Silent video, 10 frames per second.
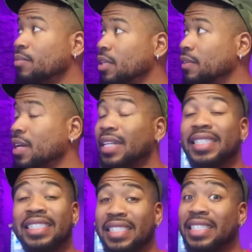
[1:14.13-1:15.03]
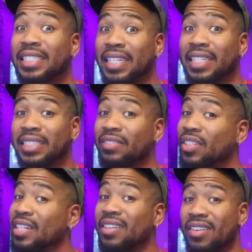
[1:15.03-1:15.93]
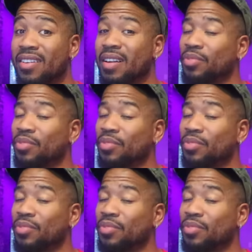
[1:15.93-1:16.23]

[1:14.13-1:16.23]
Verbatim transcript: bruh, y'all ain't seen that shit, y'all ain't heard,